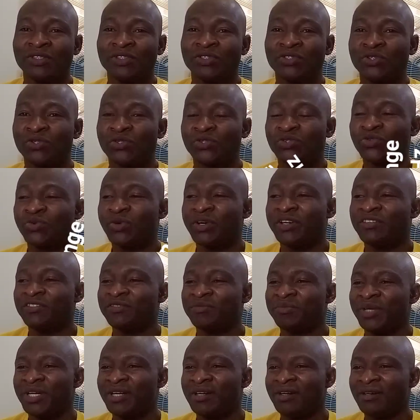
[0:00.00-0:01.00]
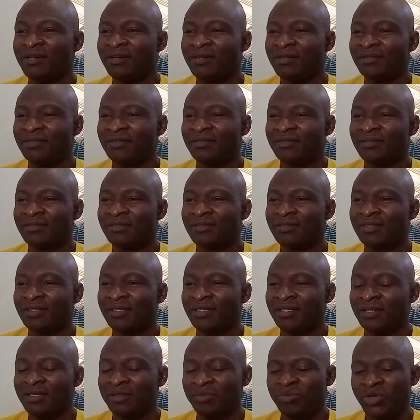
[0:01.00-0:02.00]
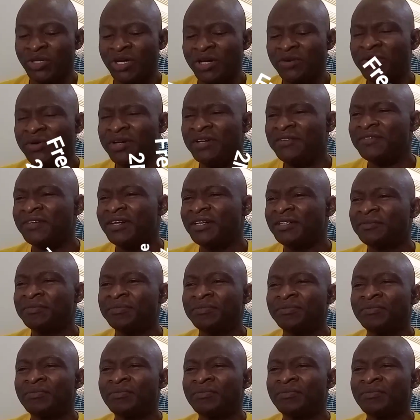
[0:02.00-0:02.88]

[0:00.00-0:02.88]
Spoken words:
to 12 megahertz. But however,